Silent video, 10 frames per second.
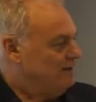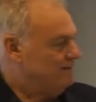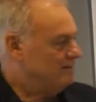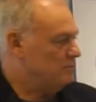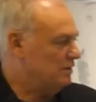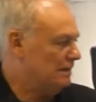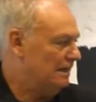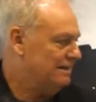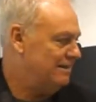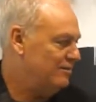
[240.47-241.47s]
in something
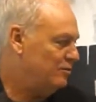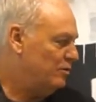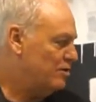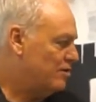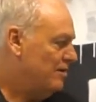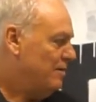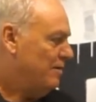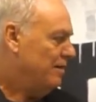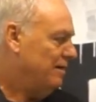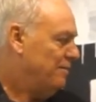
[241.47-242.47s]
like this, which
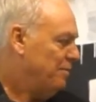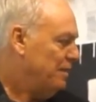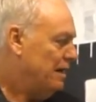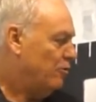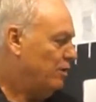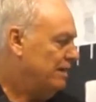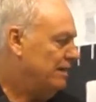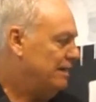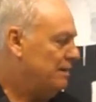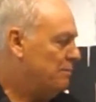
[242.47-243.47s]

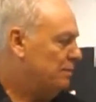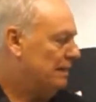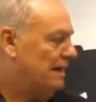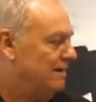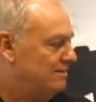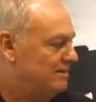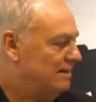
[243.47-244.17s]
already implies